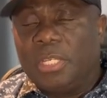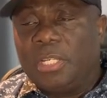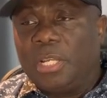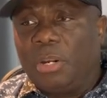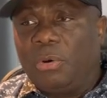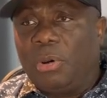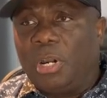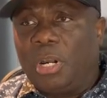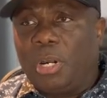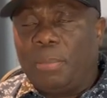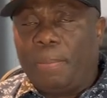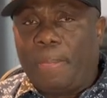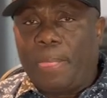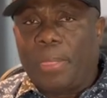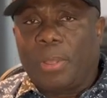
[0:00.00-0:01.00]
Now,
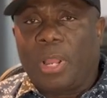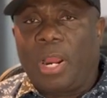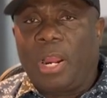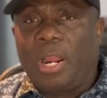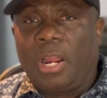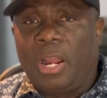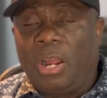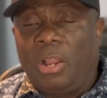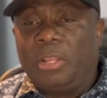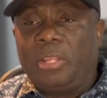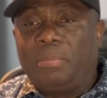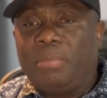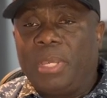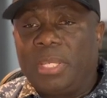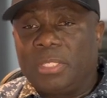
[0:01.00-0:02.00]
um, car
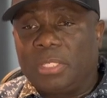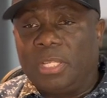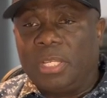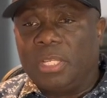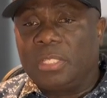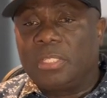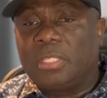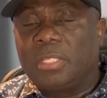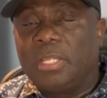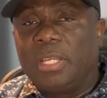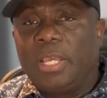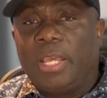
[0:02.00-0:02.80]
hauling business